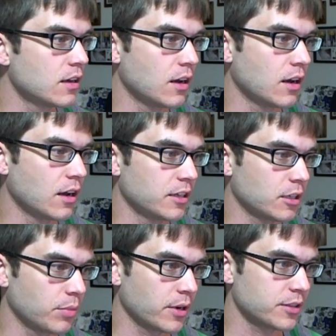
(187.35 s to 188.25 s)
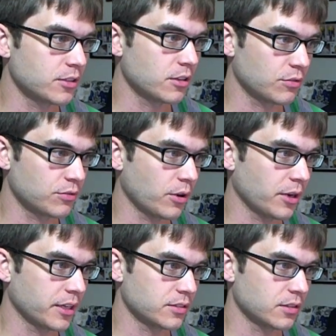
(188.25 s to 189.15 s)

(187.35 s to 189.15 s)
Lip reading: in comparison to Laphroaig, it's a